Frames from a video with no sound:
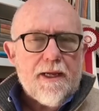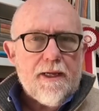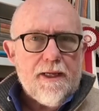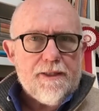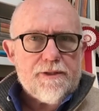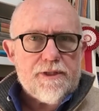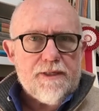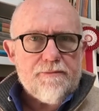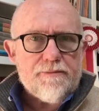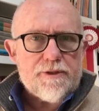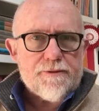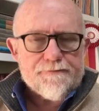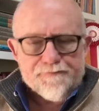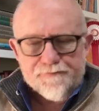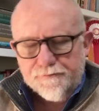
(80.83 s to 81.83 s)
at the
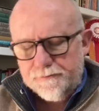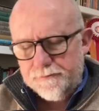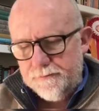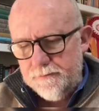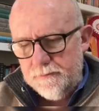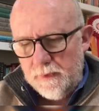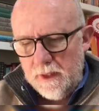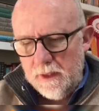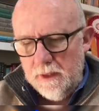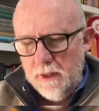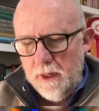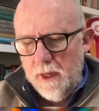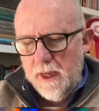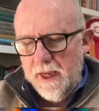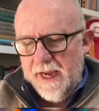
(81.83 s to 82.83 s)
center of Trump's
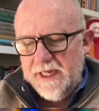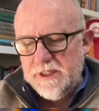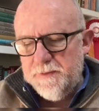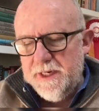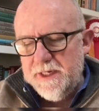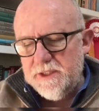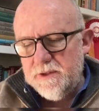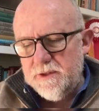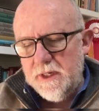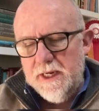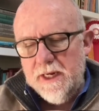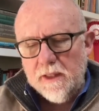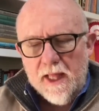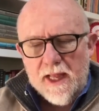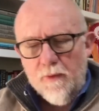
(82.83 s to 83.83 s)
fury.
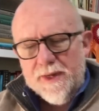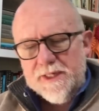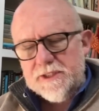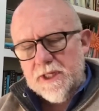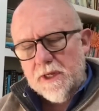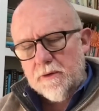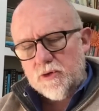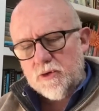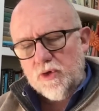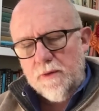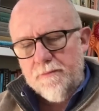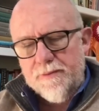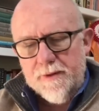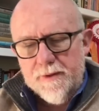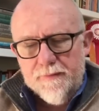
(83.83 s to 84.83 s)
And this time,
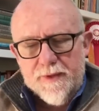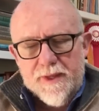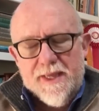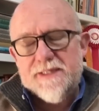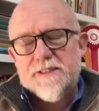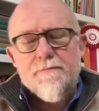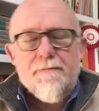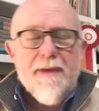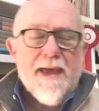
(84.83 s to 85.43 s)
it wasn't